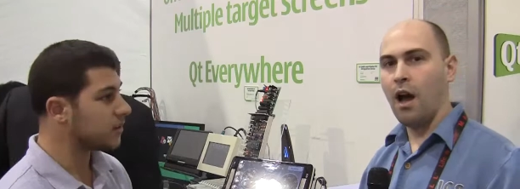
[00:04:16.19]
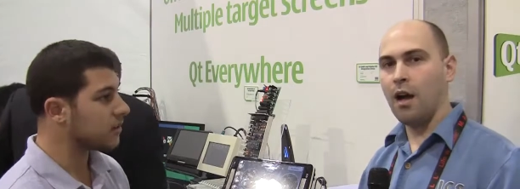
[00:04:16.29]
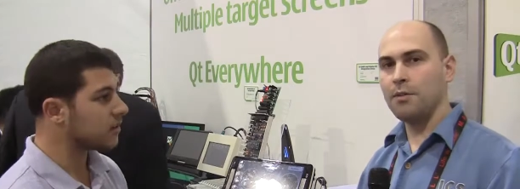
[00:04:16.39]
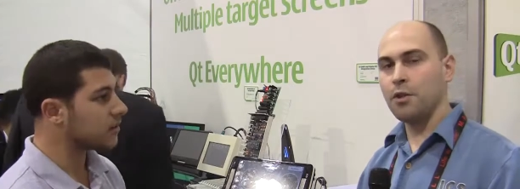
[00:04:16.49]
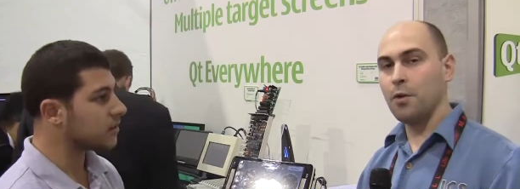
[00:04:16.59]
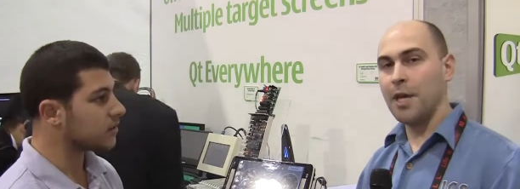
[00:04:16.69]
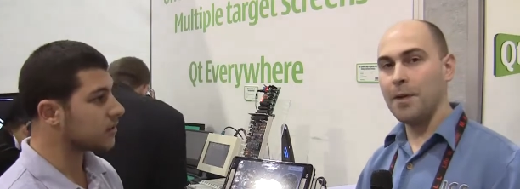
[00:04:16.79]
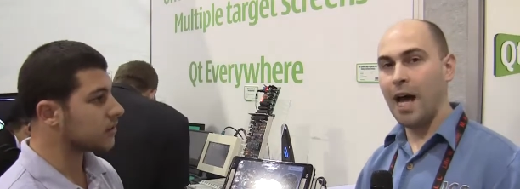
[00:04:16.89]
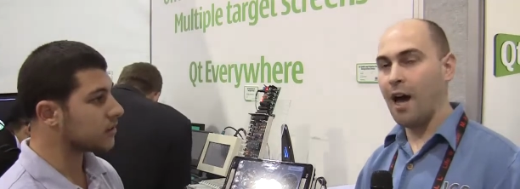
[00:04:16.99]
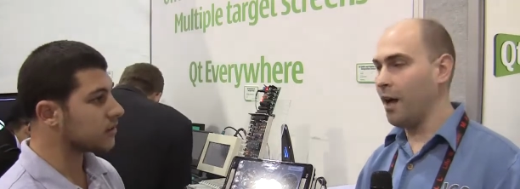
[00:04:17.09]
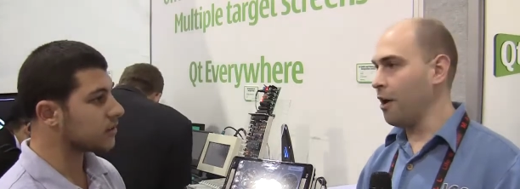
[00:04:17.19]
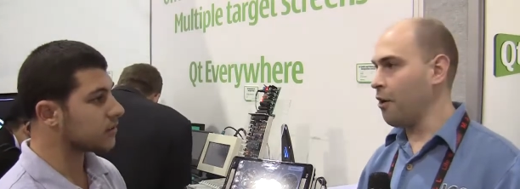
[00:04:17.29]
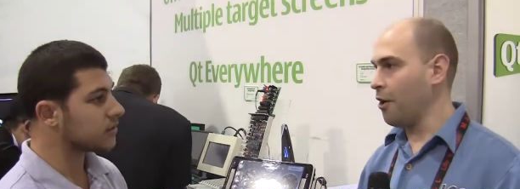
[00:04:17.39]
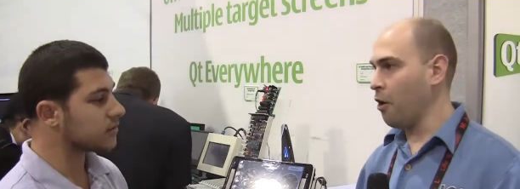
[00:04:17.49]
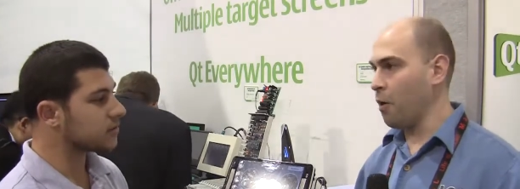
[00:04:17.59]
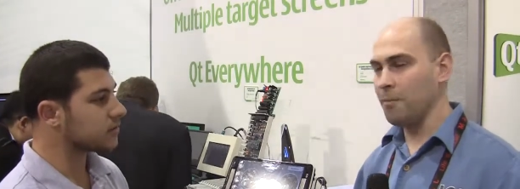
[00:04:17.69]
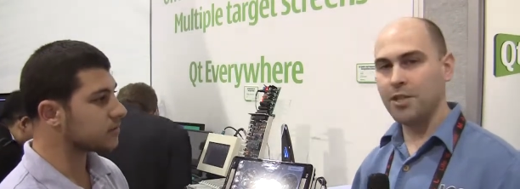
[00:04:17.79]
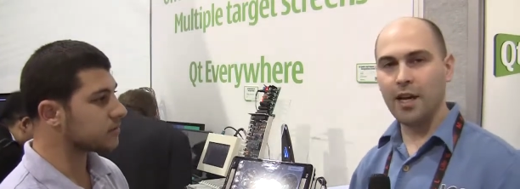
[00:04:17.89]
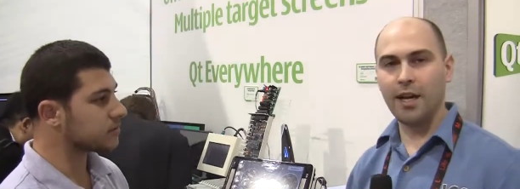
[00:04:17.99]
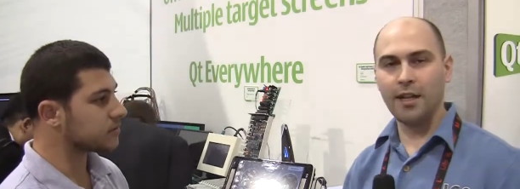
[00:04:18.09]
Speaker 1: Uh, so keep an eye on our
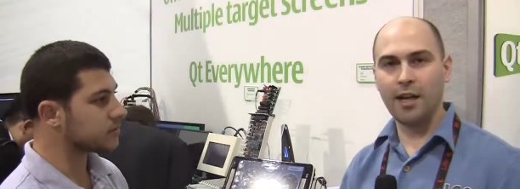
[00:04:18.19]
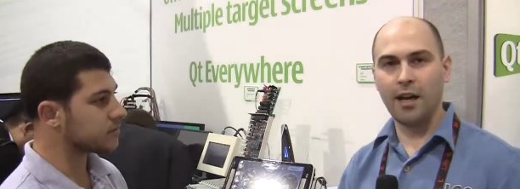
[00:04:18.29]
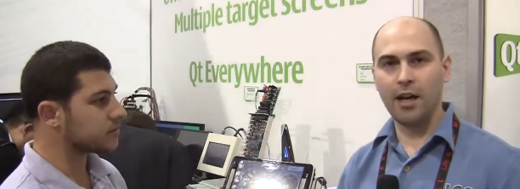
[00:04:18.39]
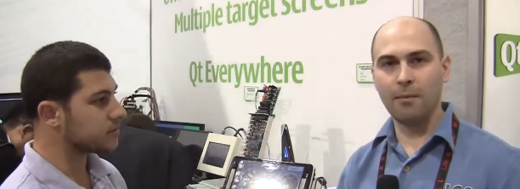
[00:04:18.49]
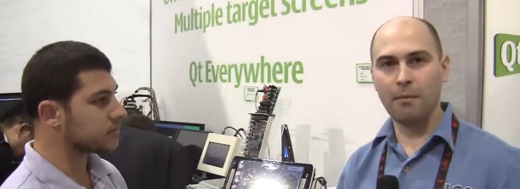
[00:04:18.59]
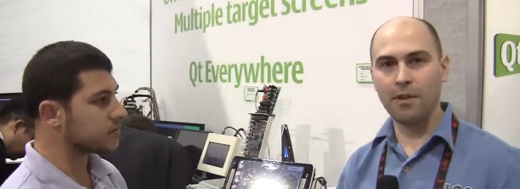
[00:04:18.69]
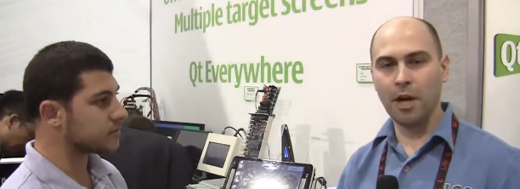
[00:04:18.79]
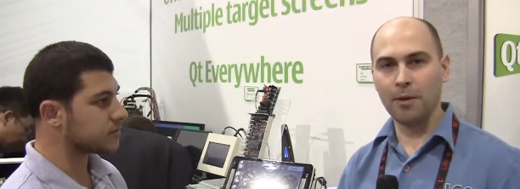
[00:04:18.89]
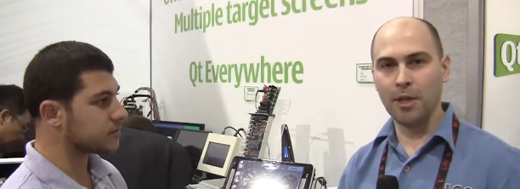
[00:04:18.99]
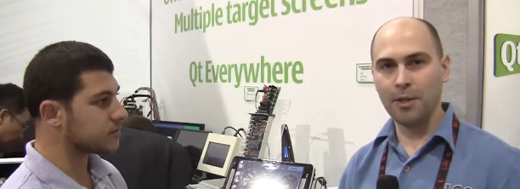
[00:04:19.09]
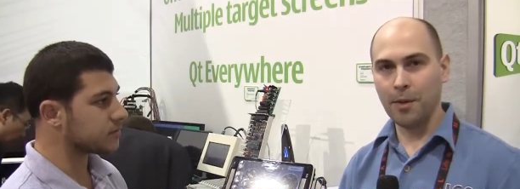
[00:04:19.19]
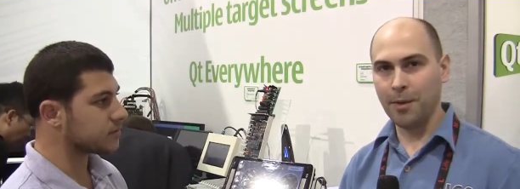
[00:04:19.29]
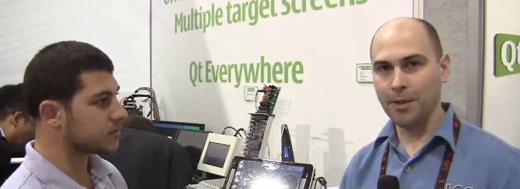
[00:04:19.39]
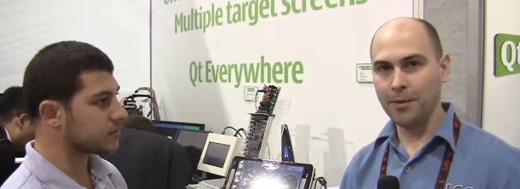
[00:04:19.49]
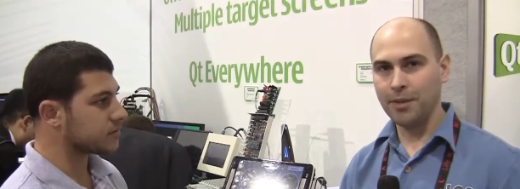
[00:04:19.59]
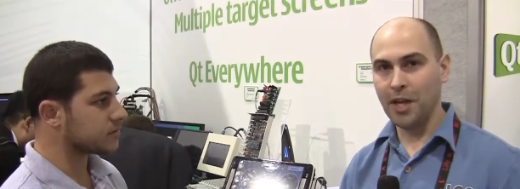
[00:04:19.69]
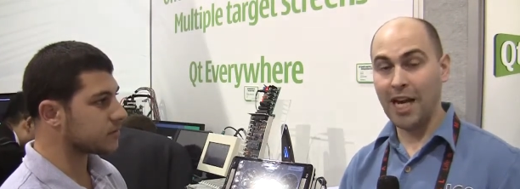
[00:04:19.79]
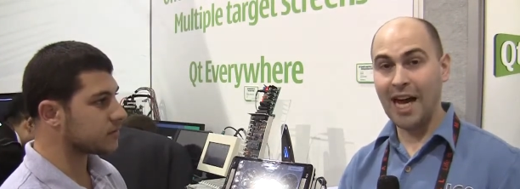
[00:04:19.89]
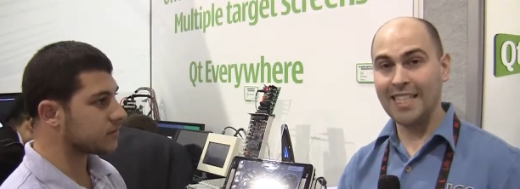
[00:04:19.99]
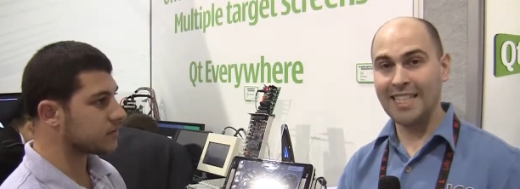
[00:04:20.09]
website, um,
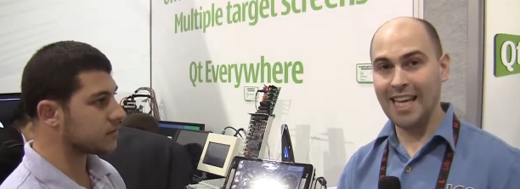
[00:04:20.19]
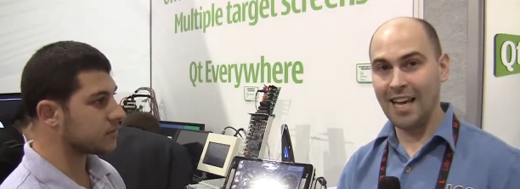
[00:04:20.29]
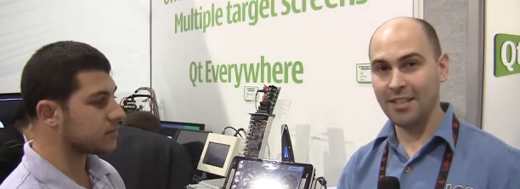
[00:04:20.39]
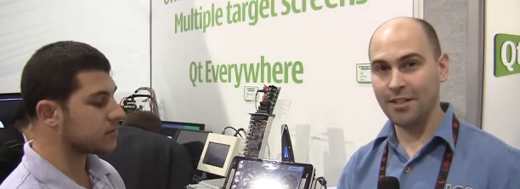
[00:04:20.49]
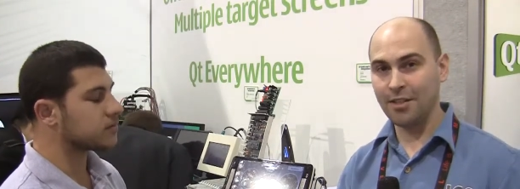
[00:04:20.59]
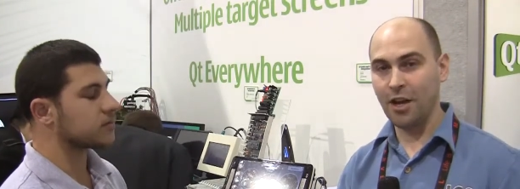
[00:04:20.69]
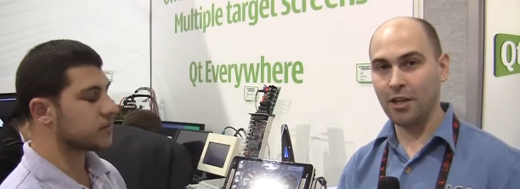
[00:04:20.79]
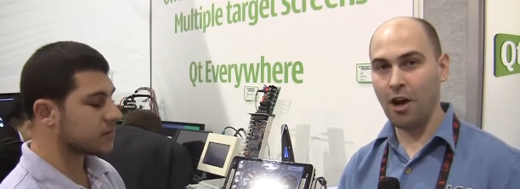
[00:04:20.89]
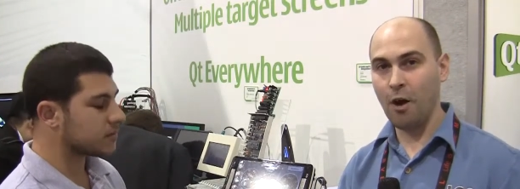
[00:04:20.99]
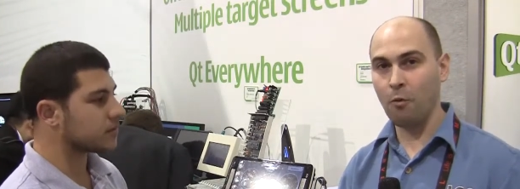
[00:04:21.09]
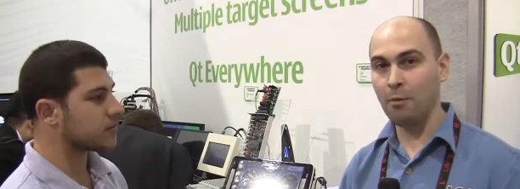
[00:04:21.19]
www.ics.com.